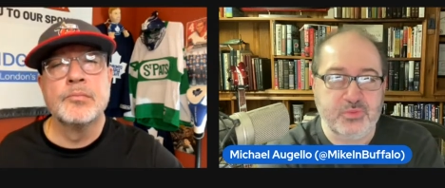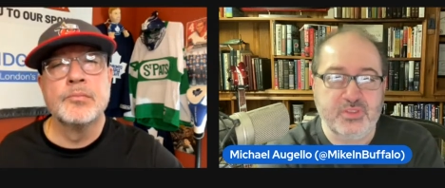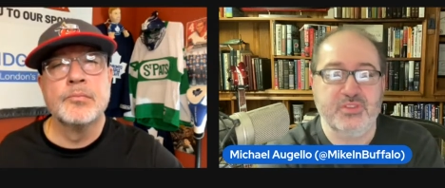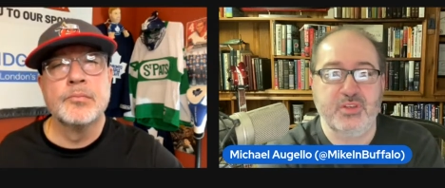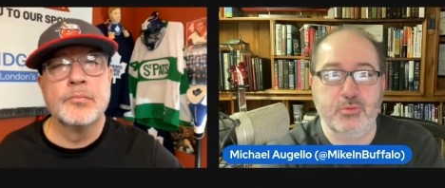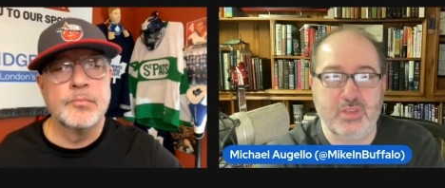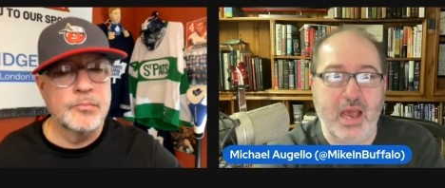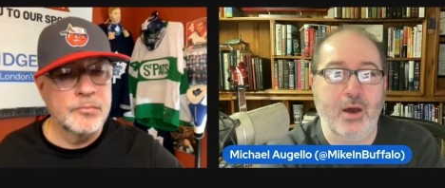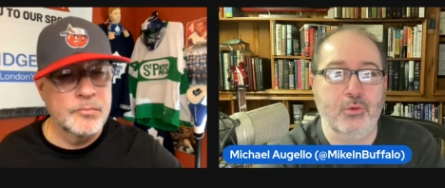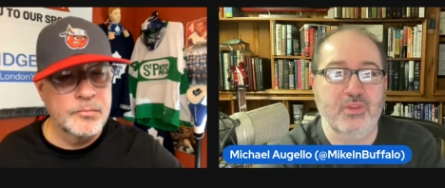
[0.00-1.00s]
Speaker 1: since he was
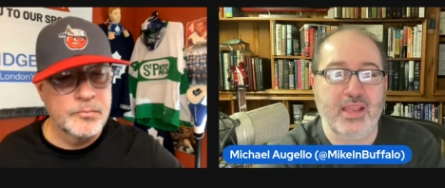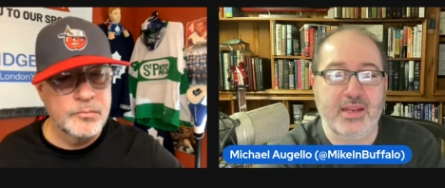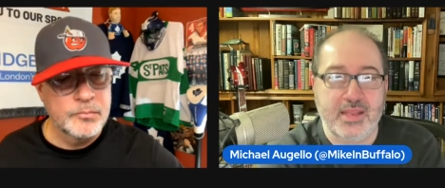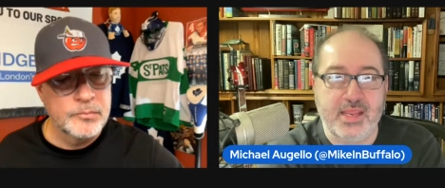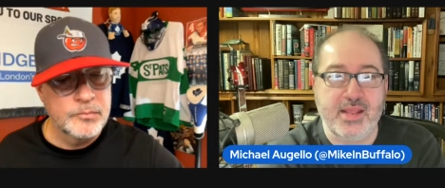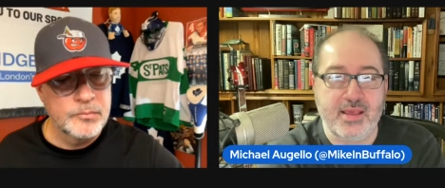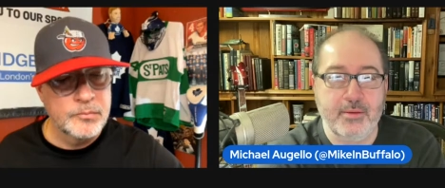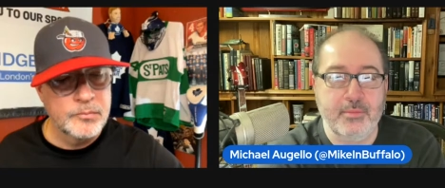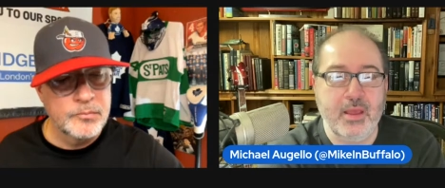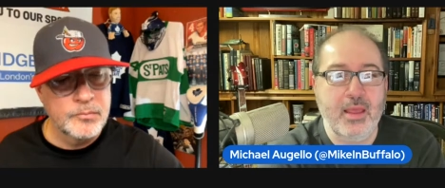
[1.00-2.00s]
out, they need
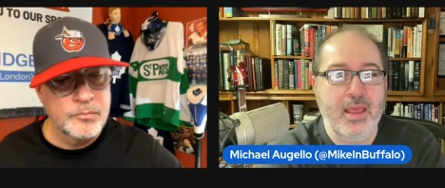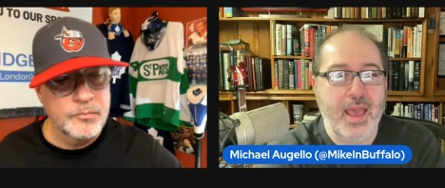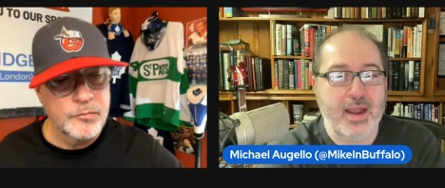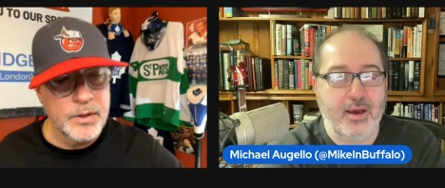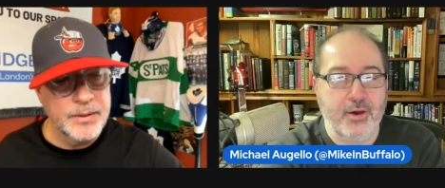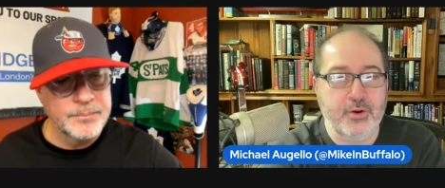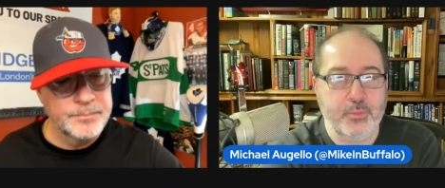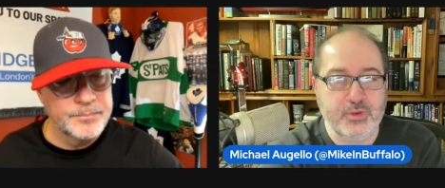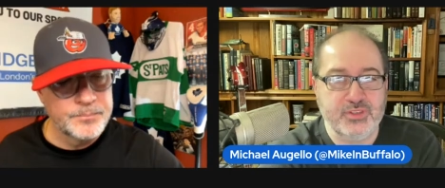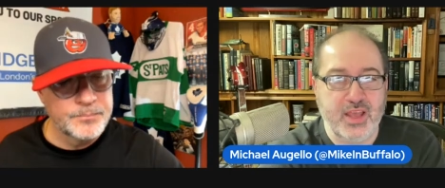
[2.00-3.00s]
him at
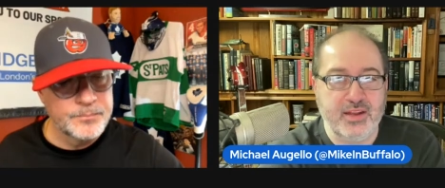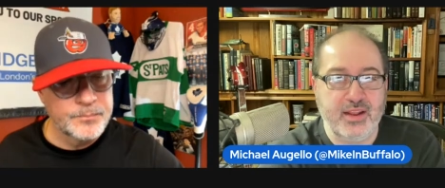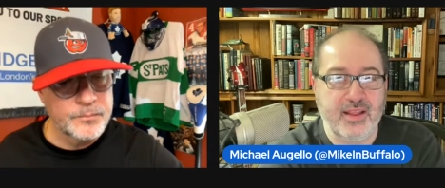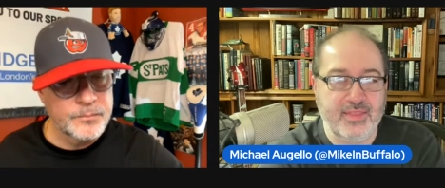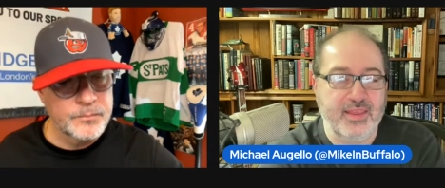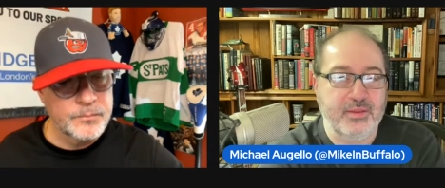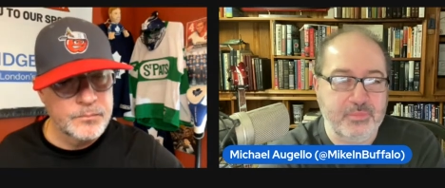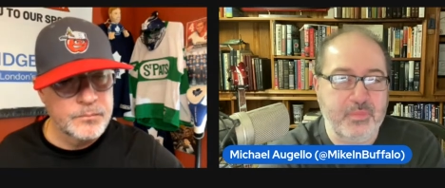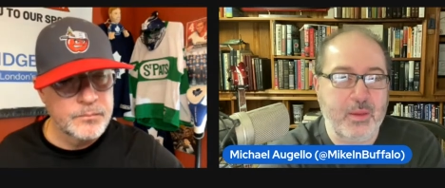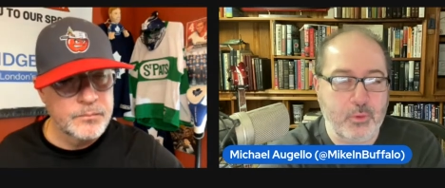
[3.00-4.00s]
hundred percent. And I think
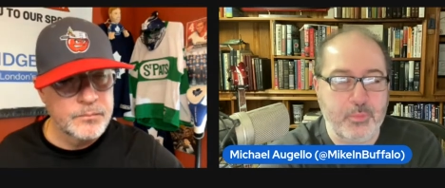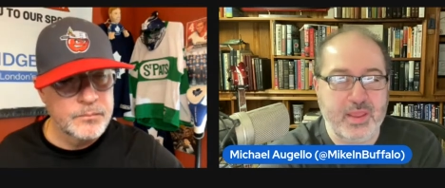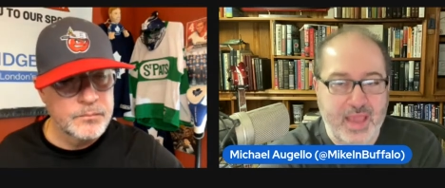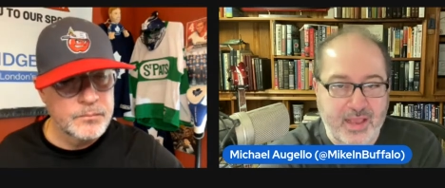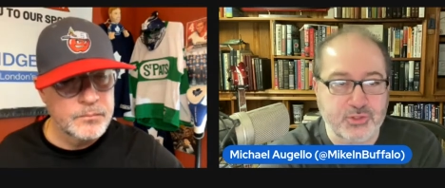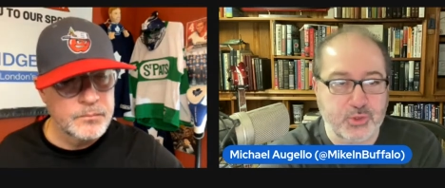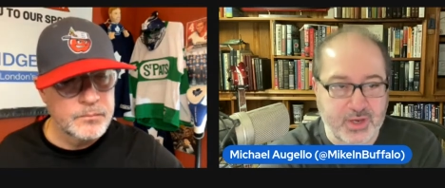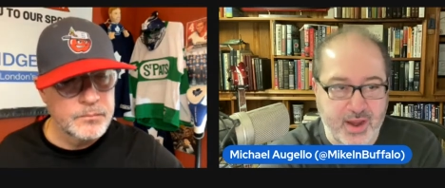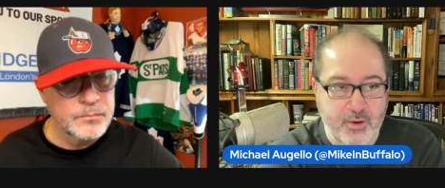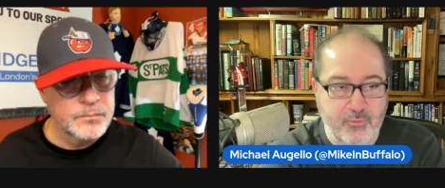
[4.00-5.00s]
they were being extra
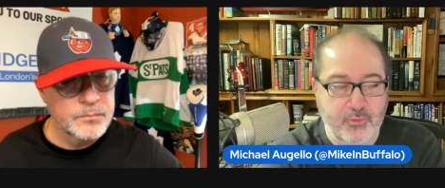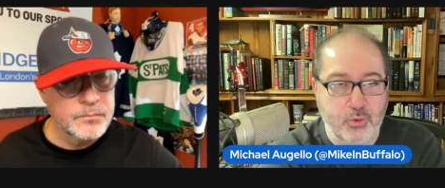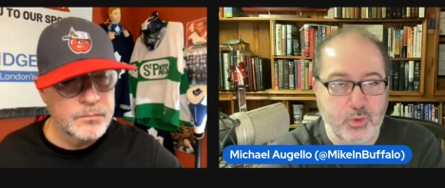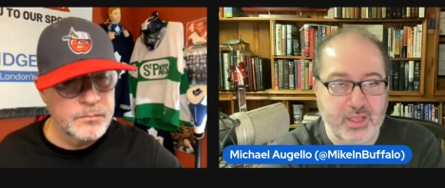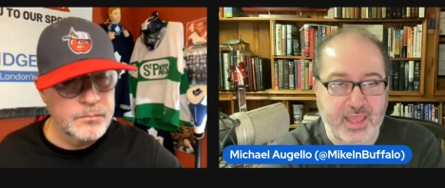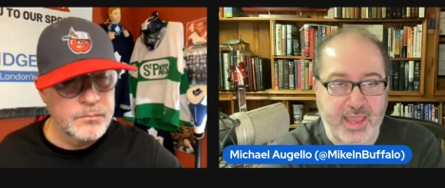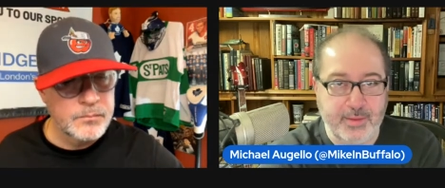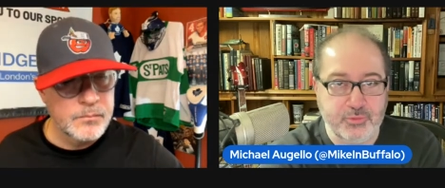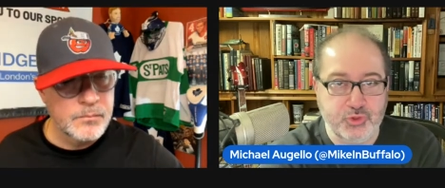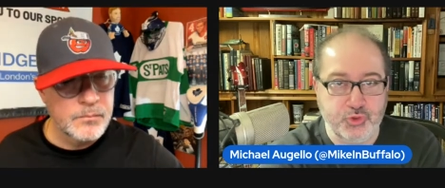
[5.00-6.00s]
careful when it
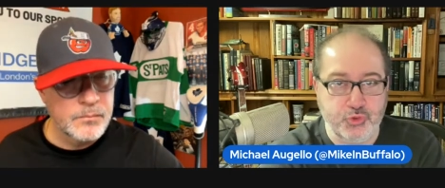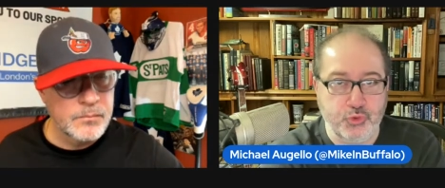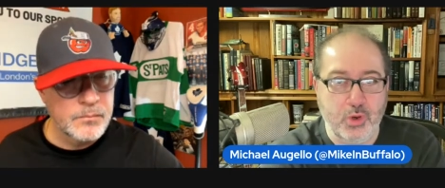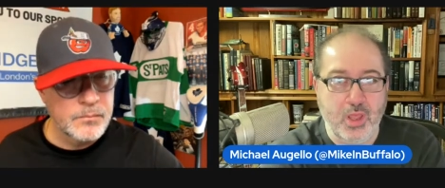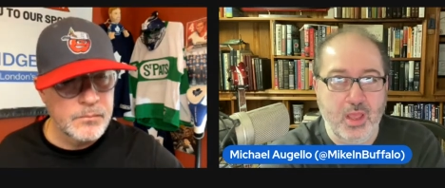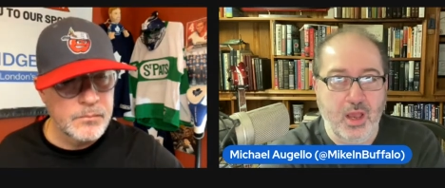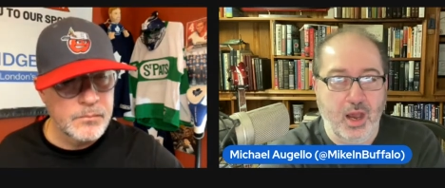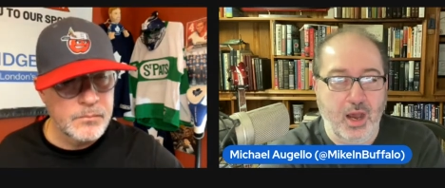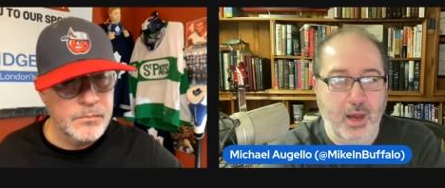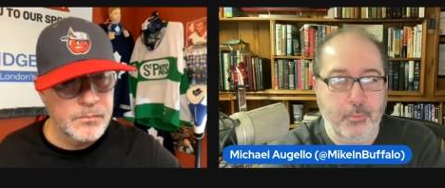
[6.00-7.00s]
came to
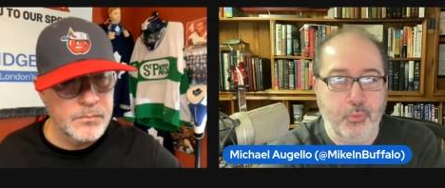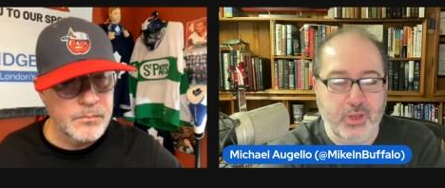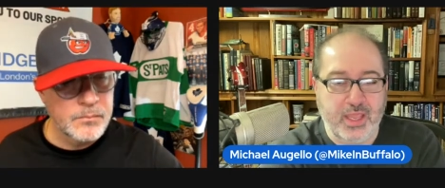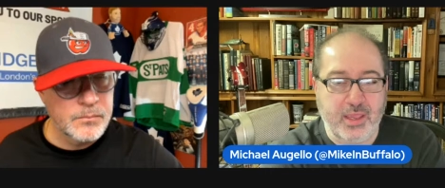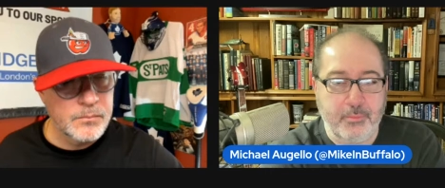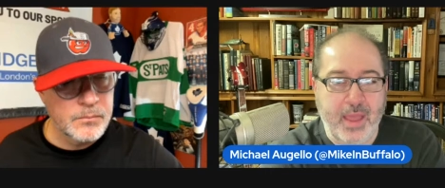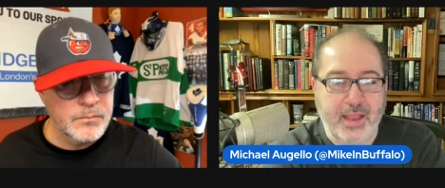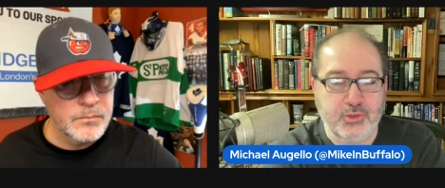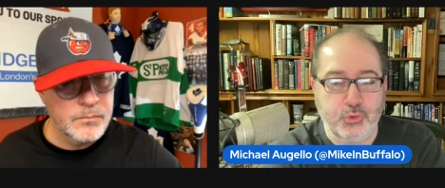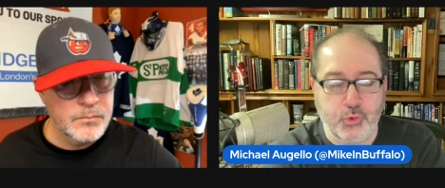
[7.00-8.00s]
um, bringing him
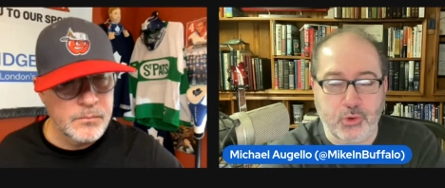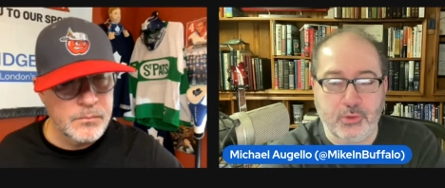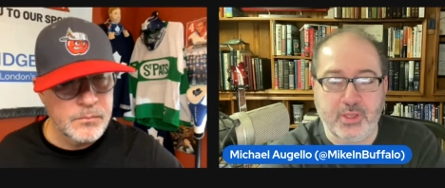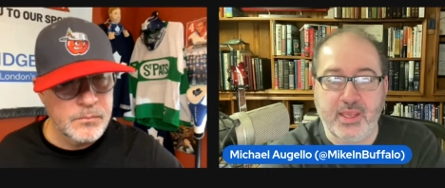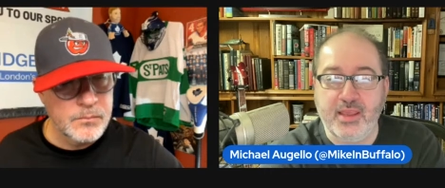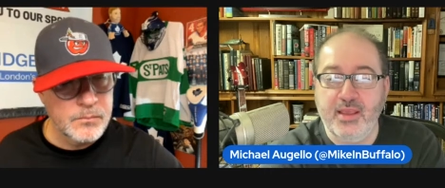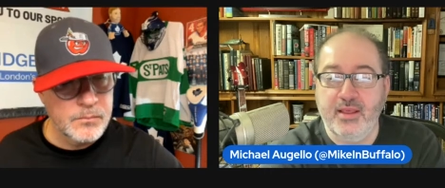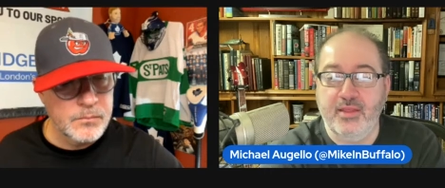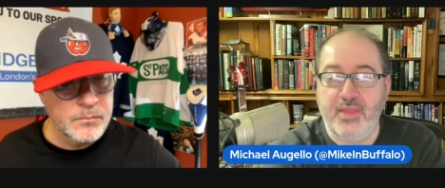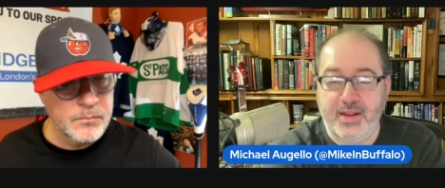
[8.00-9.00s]
back too early.
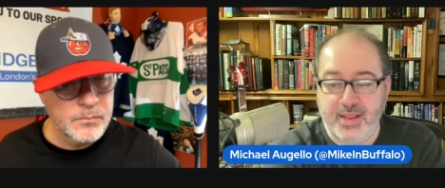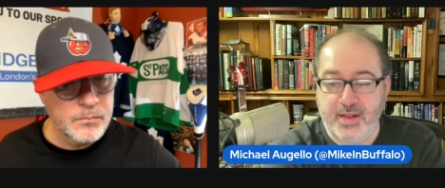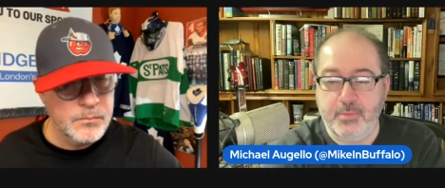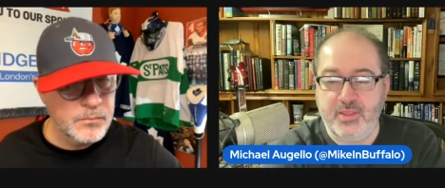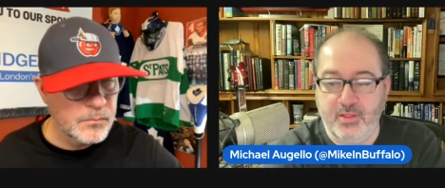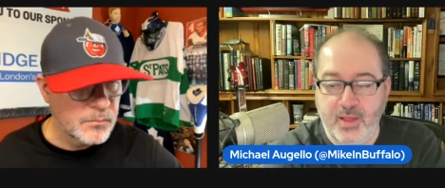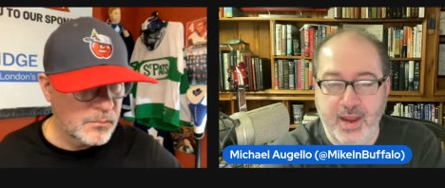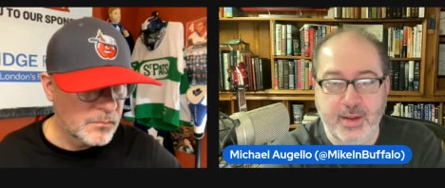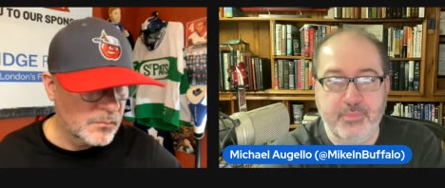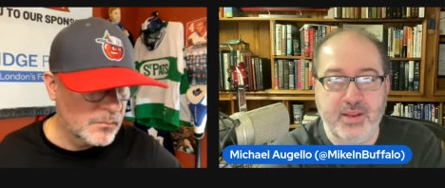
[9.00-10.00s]
They need him in the lineup.